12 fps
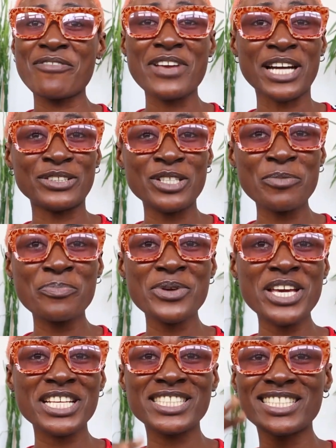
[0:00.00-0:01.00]
If you are doing
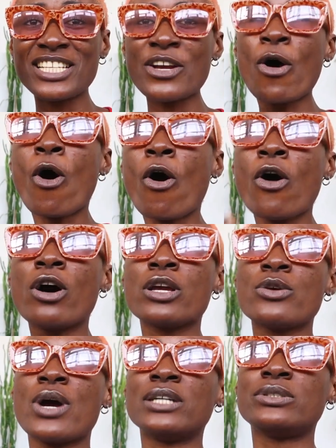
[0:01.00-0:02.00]
PhD
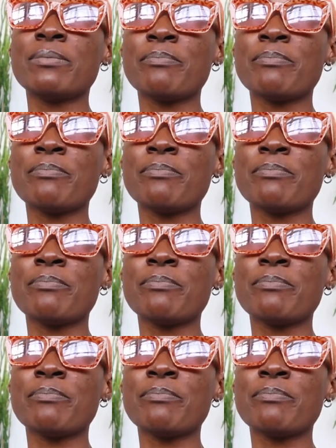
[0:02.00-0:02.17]
or you are